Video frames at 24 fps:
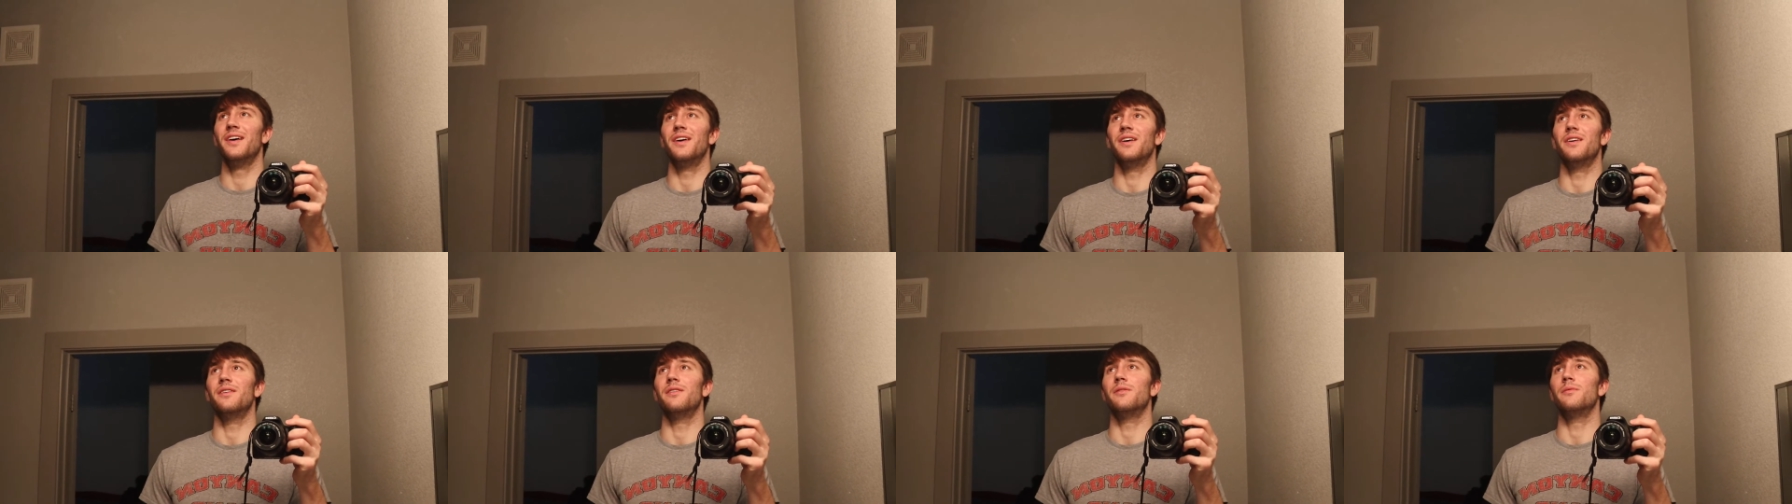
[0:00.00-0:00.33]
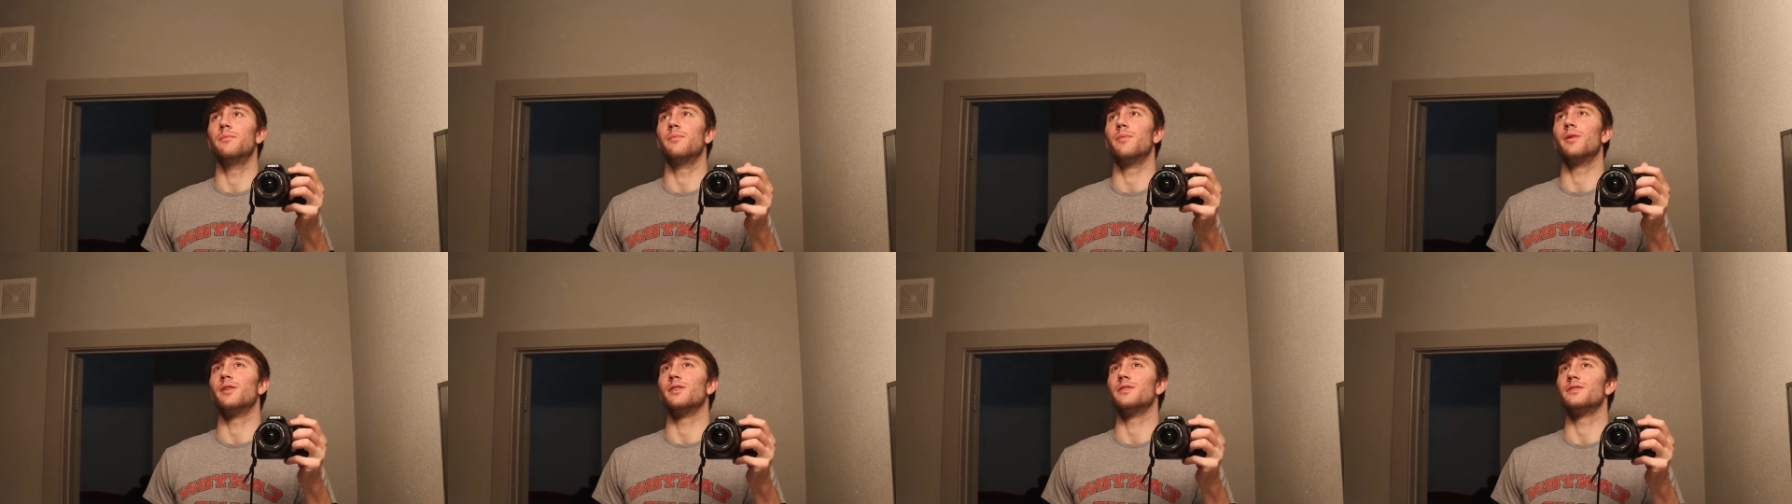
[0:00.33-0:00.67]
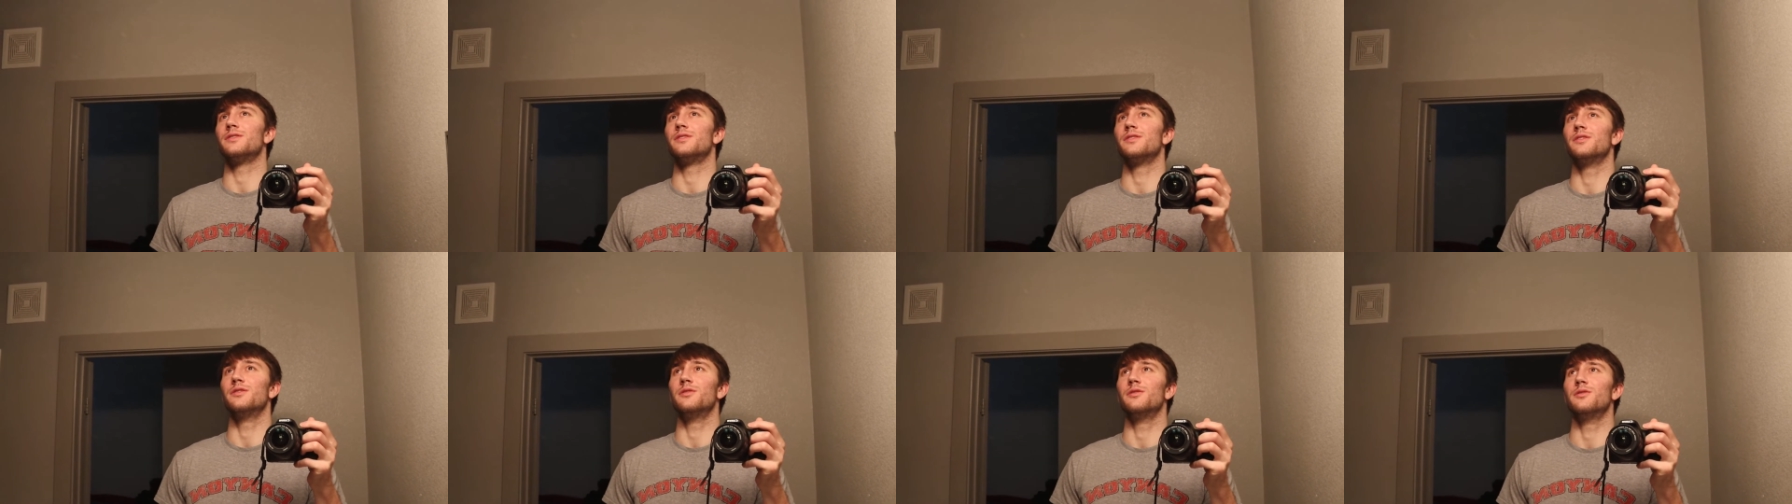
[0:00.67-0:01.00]
Um,
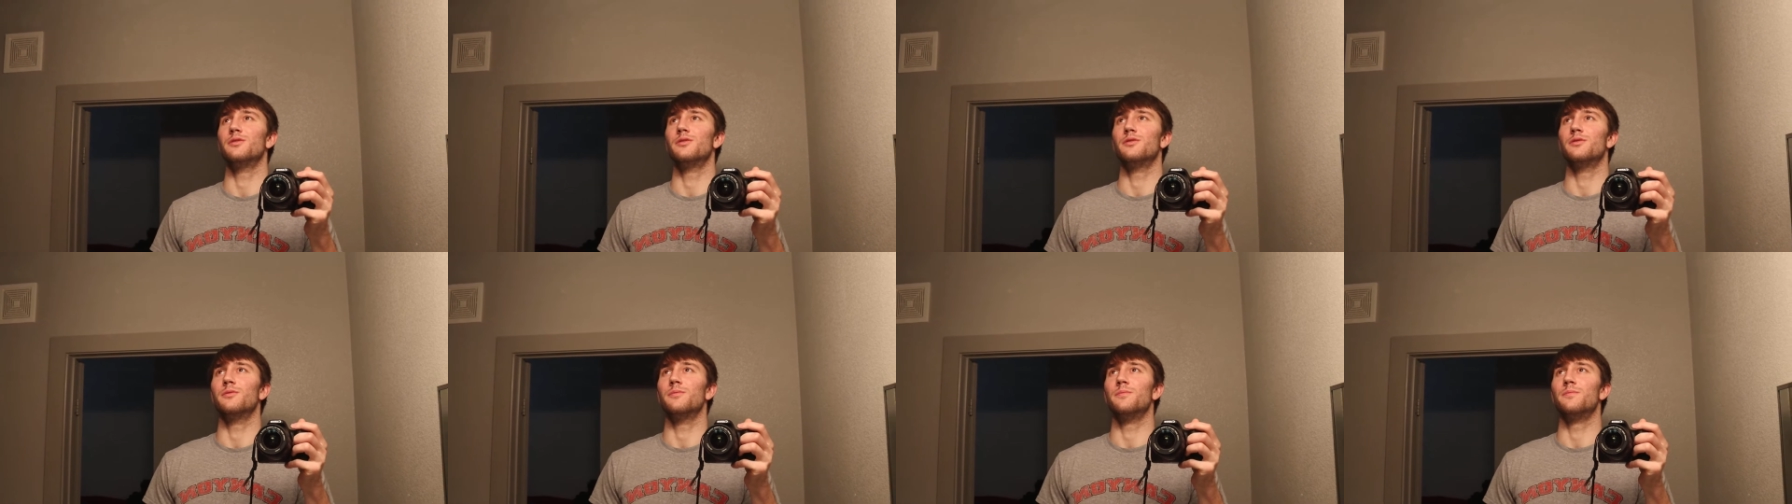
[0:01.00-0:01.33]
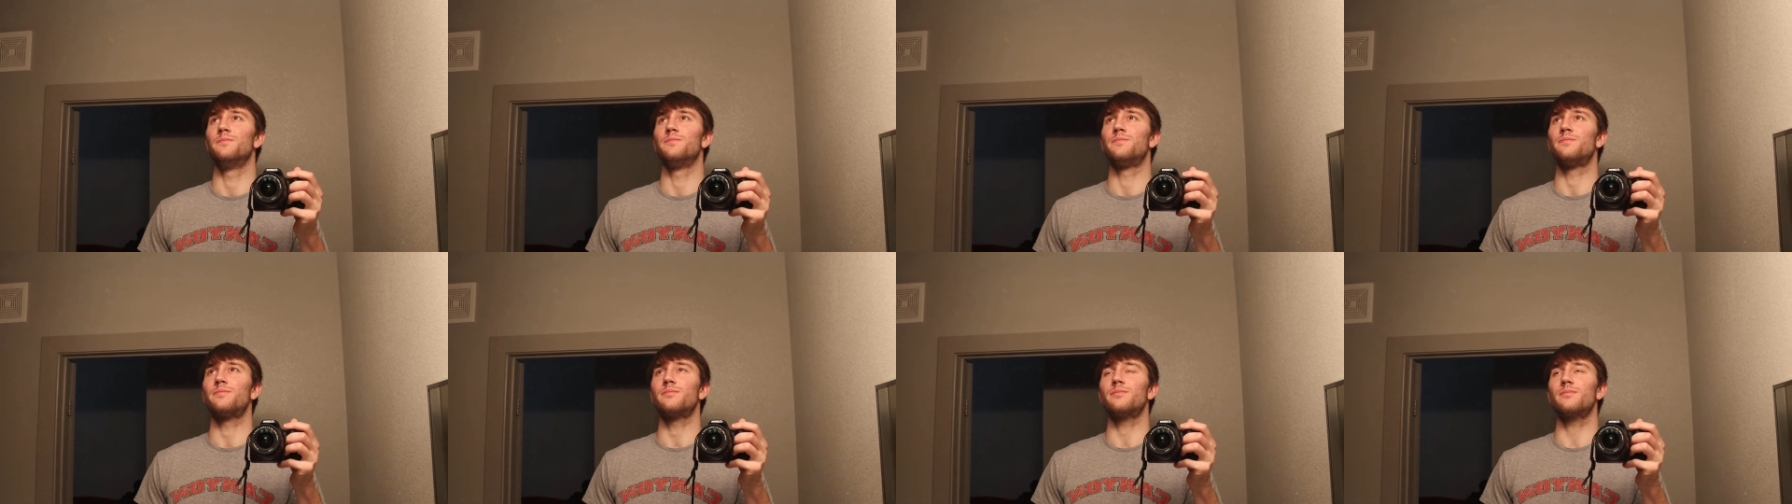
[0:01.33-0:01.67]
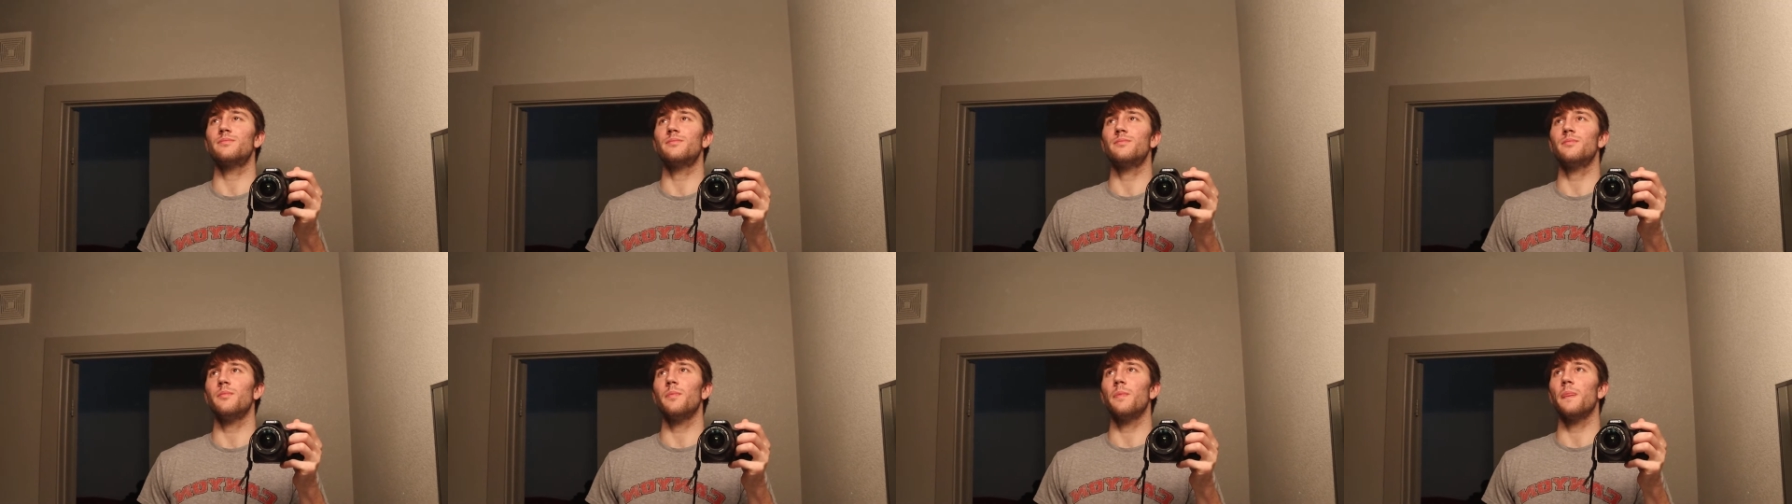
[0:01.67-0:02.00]
also,
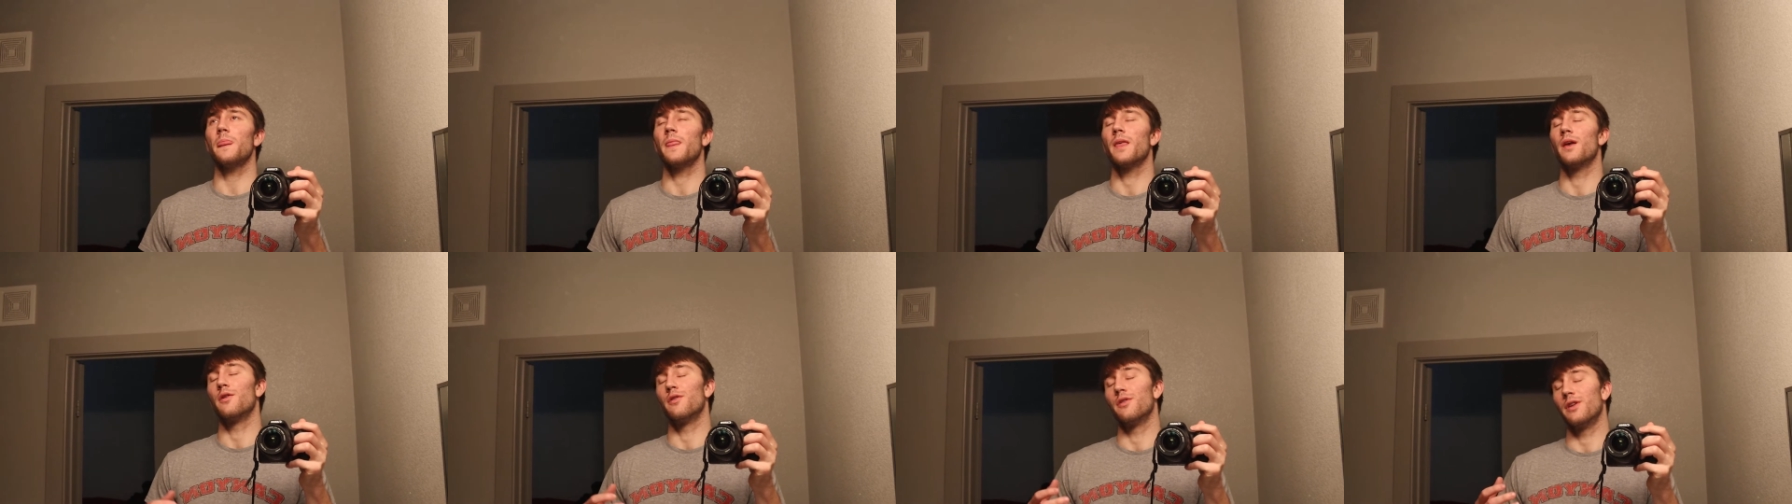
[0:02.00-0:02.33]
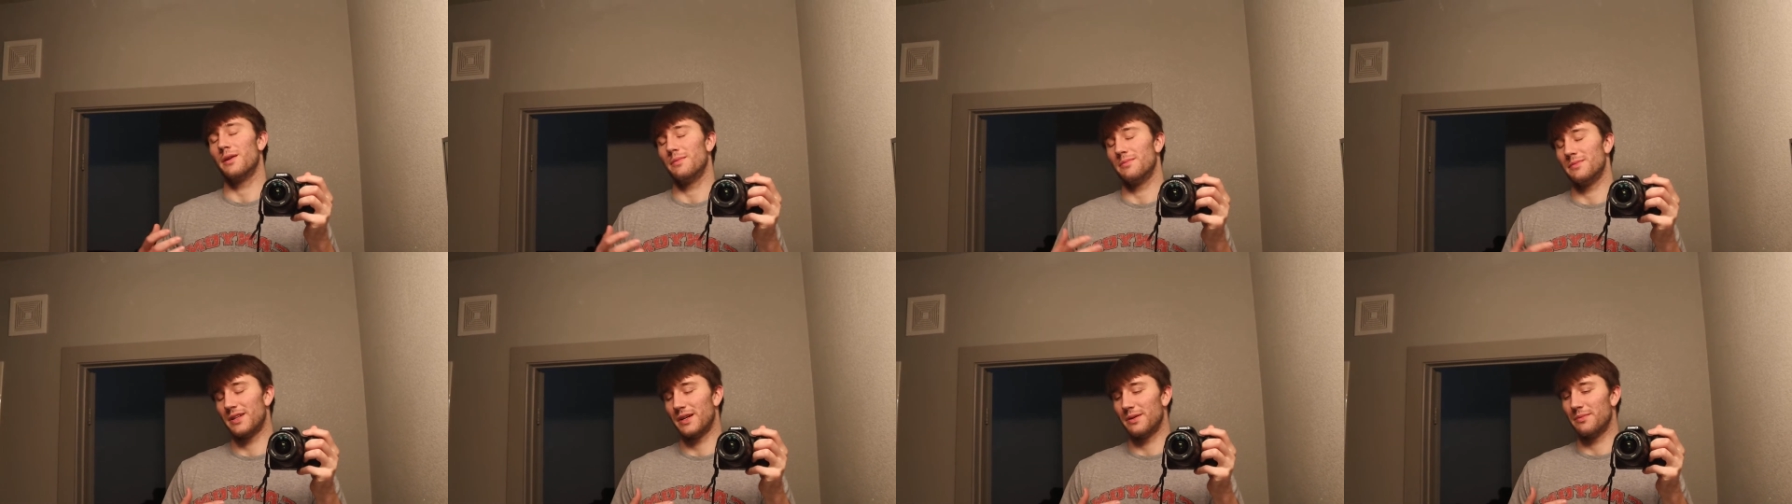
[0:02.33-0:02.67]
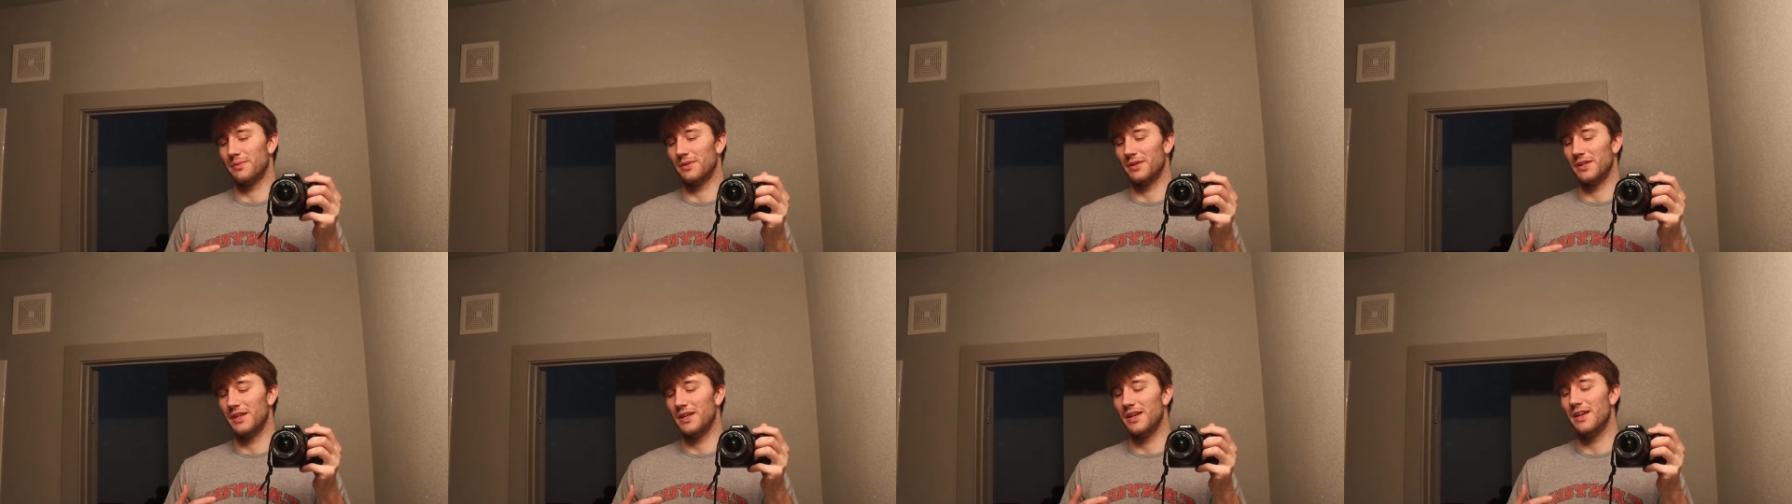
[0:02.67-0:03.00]
her name's
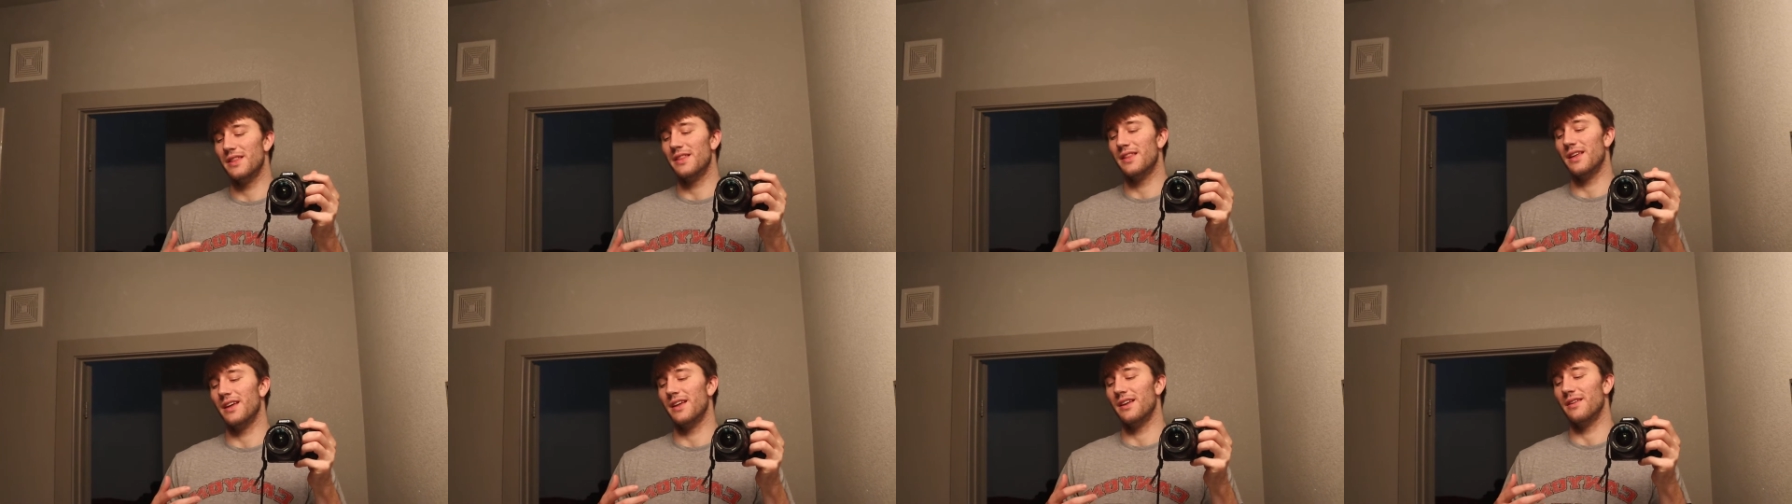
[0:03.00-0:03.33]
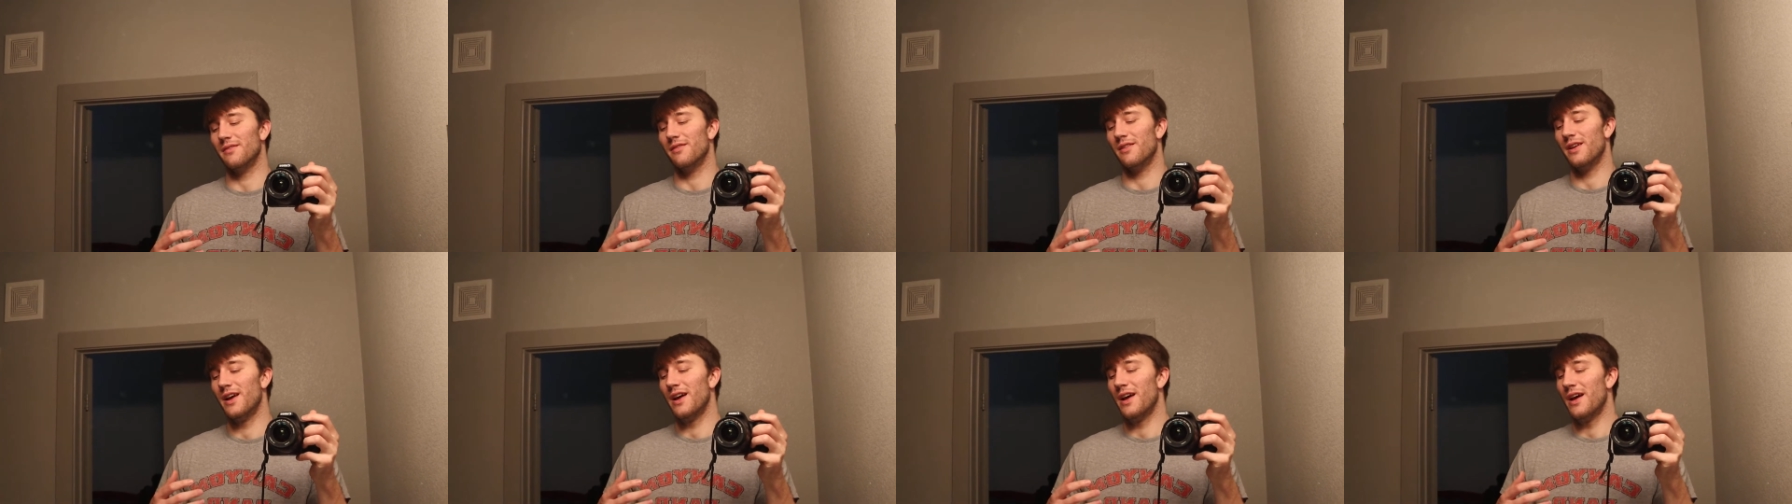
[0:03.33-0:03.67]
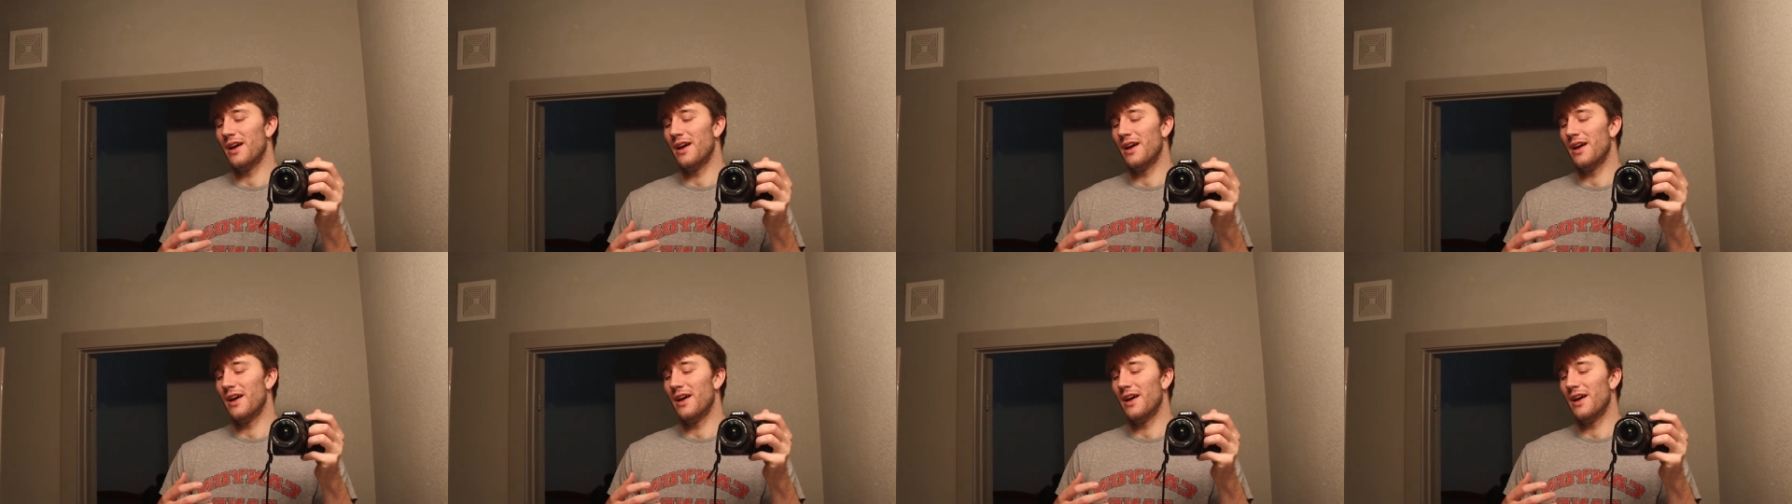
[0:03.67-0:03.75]
Emily, and then